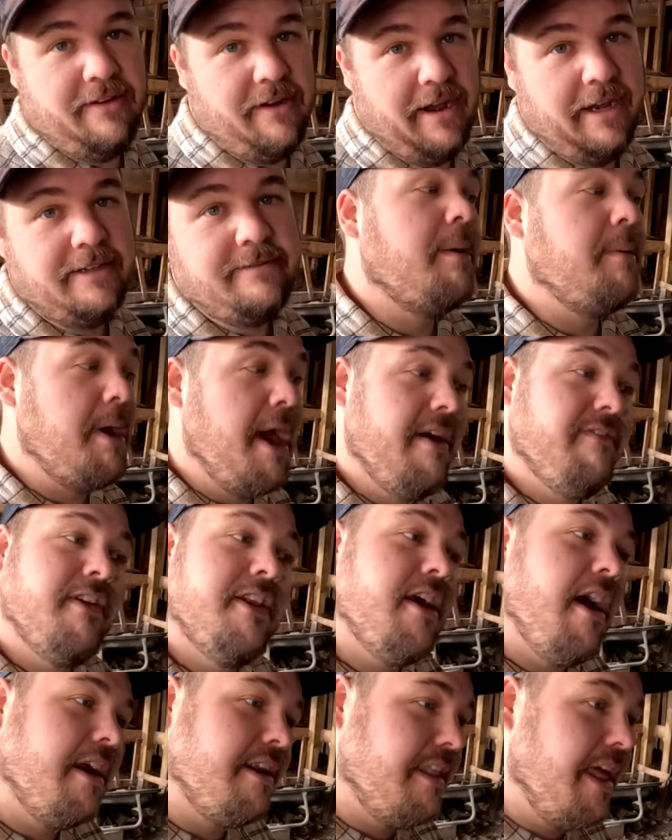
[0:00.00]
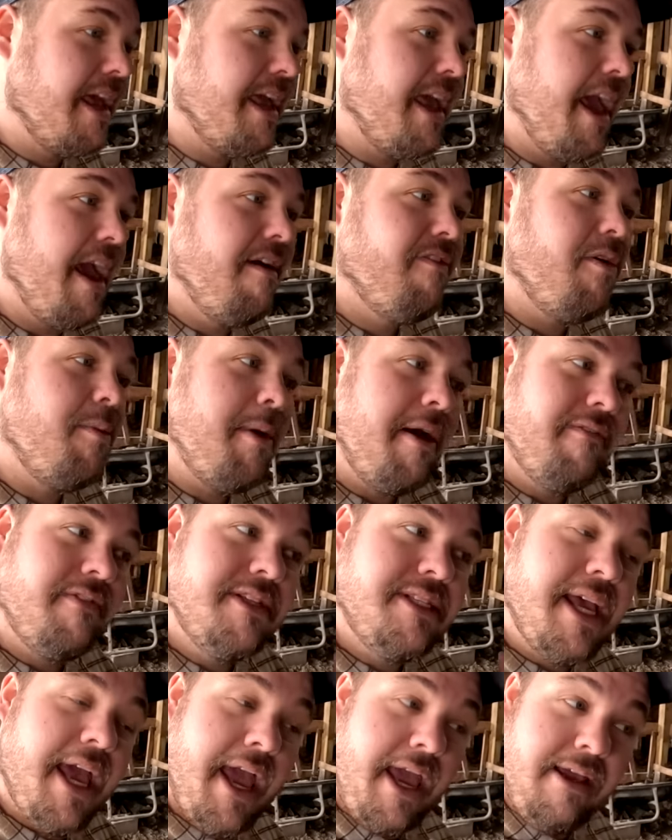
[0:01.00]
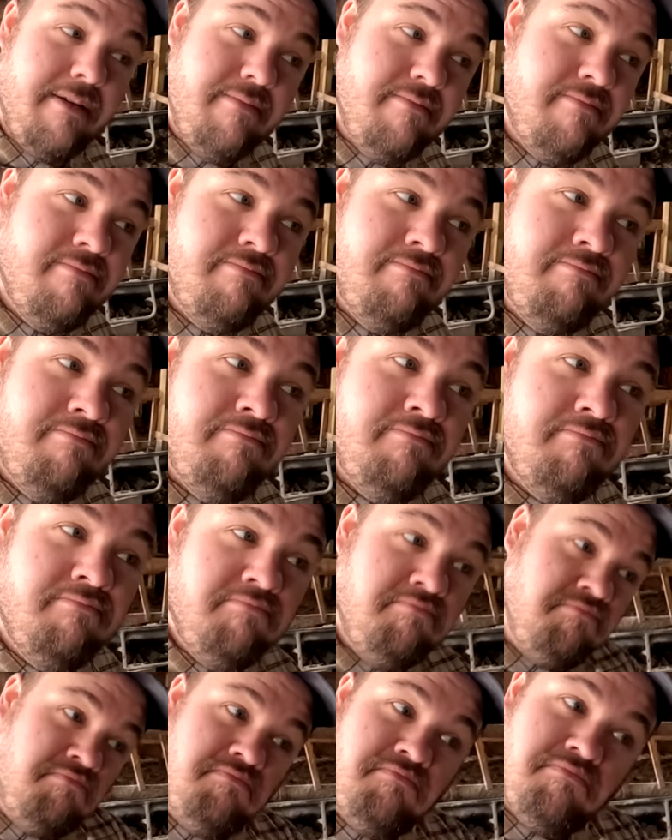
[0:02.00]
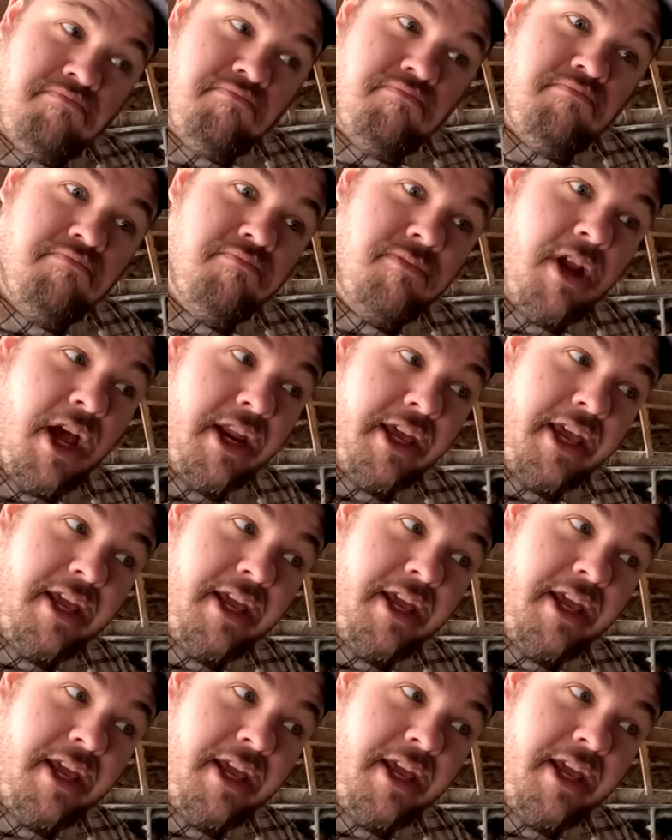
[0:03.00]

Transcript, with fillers: the grain. I'm gonna have to talk to that calf. I'm gonna have to say, hey, not